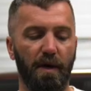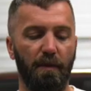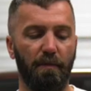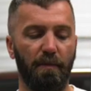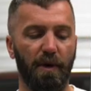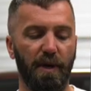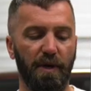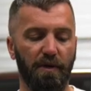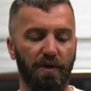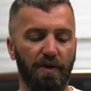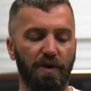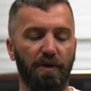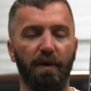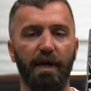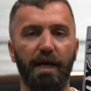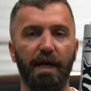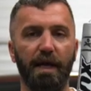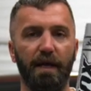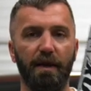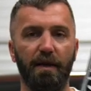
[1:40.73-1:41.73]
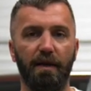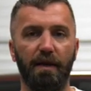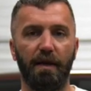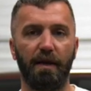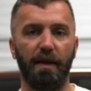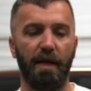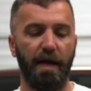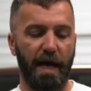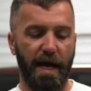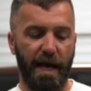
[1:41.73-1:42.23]
but you're doing it
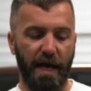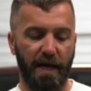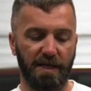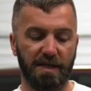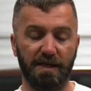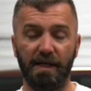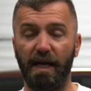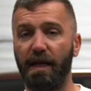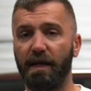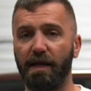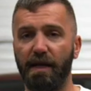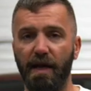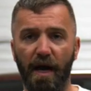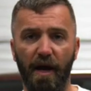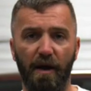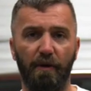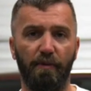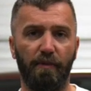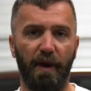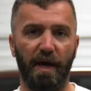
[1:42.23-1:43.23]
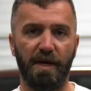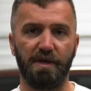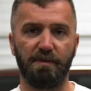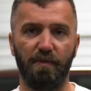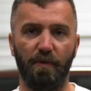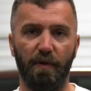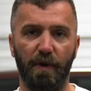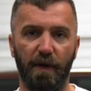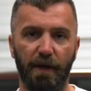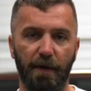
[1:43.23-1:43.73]
at a slightly higher price
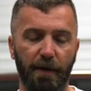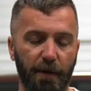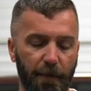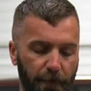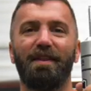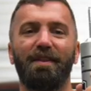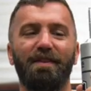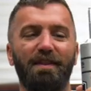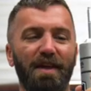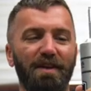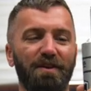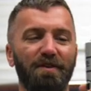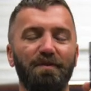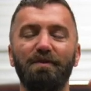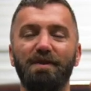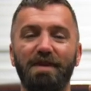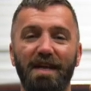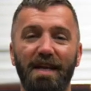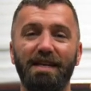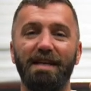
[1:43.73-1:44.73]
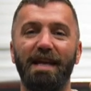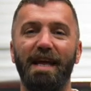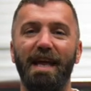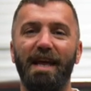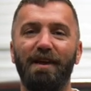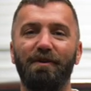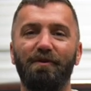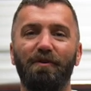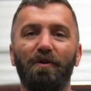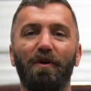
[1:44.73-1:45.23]
point. They do tend to
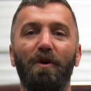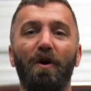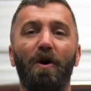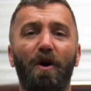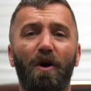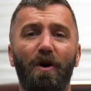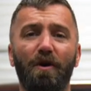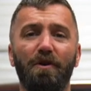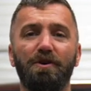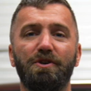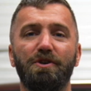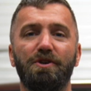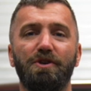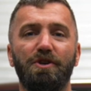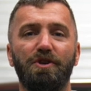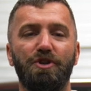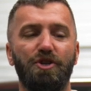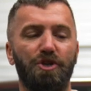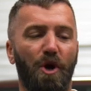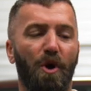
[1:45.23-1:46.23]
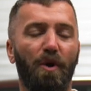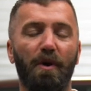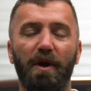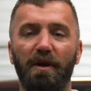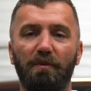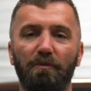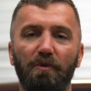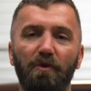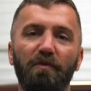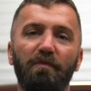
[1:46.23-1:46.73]
handle harsh,
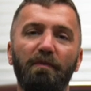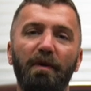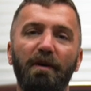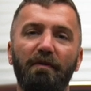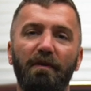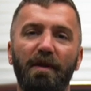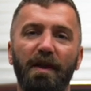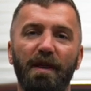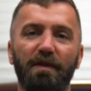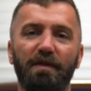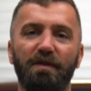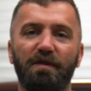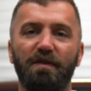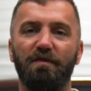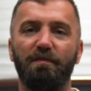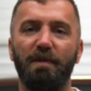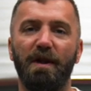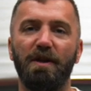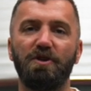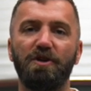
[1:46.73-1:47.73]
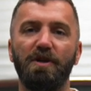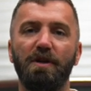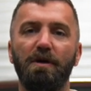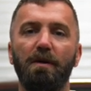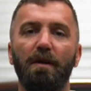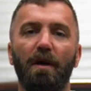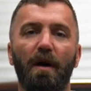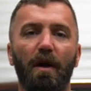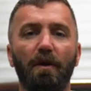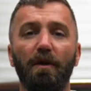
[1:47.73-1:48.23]
jarring movement in the
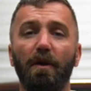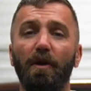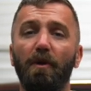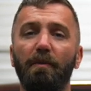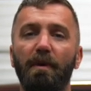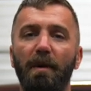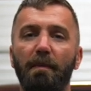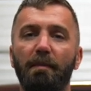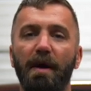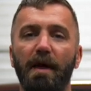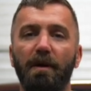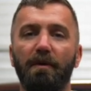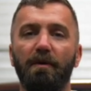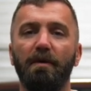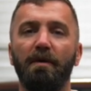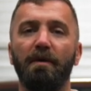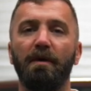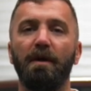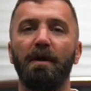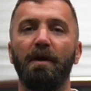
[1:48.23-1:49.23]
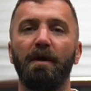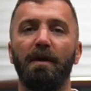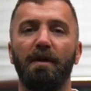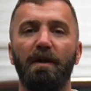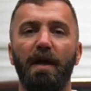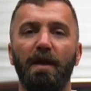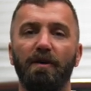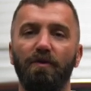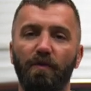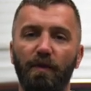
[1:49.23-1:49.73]
suspension a little bit better
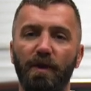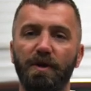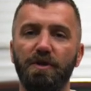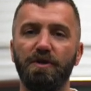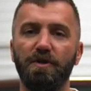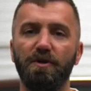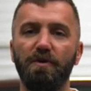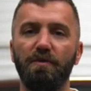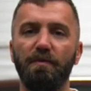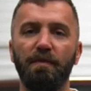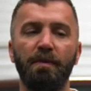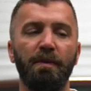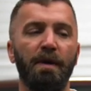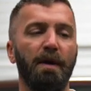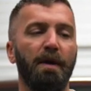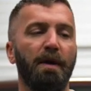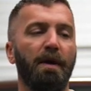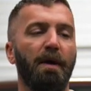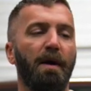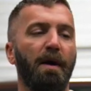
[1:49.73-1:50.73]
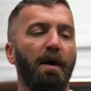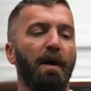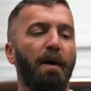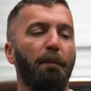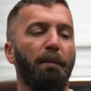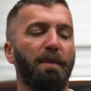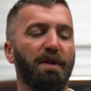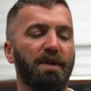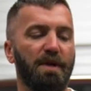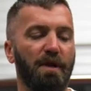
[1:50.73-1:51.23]
than twin tube,
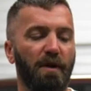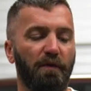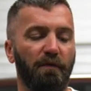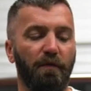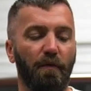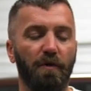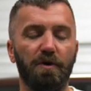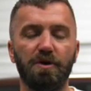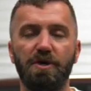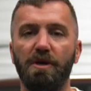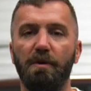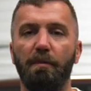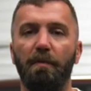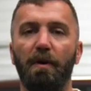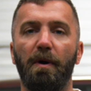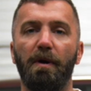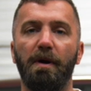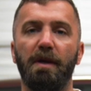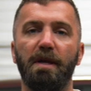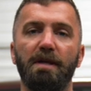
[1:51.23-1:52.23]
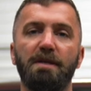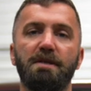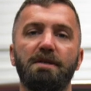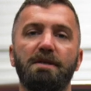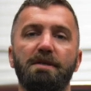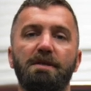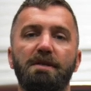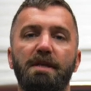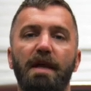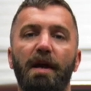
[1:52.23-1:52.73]
but the unfortunate part
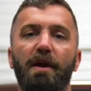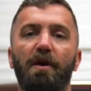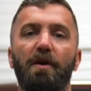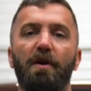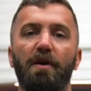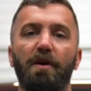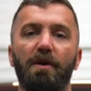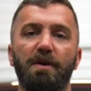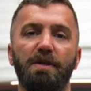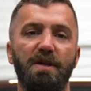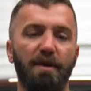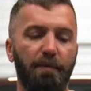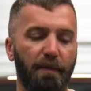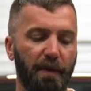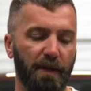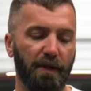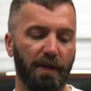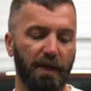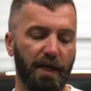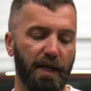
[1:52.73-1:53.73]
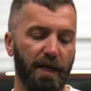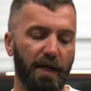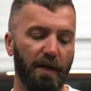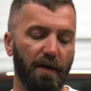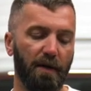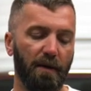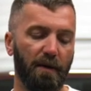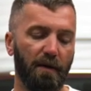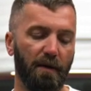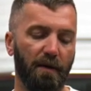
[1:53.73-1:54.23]
is they are typically
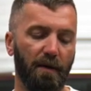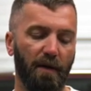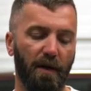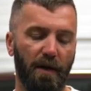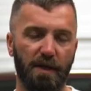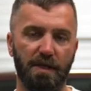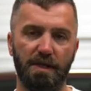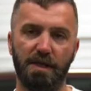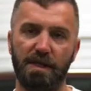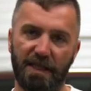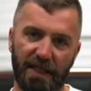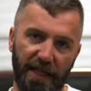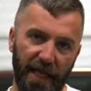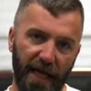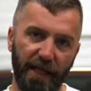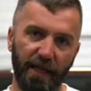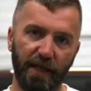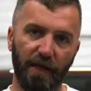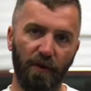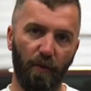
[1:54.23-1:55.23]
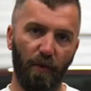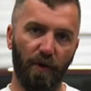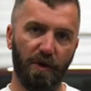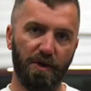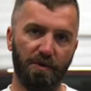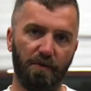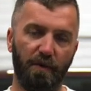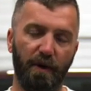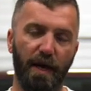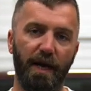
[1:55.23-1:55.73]
slightly
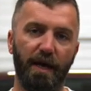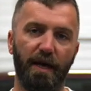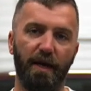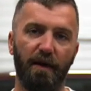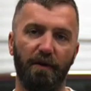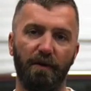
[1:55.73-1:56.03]
worse ride